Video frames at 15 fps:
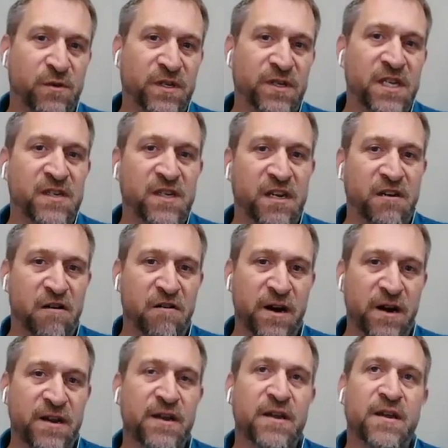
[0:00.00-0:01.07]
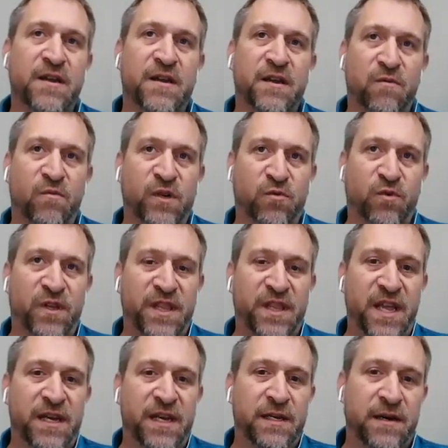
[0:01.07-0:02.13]
a DC current, which would
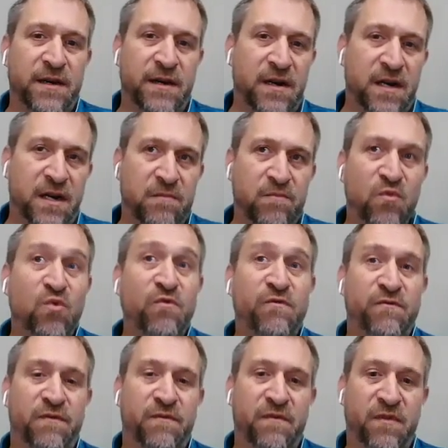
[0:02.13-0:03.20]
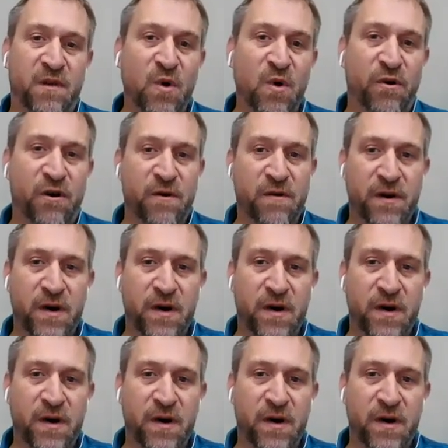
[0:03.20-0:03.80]
then move the motor.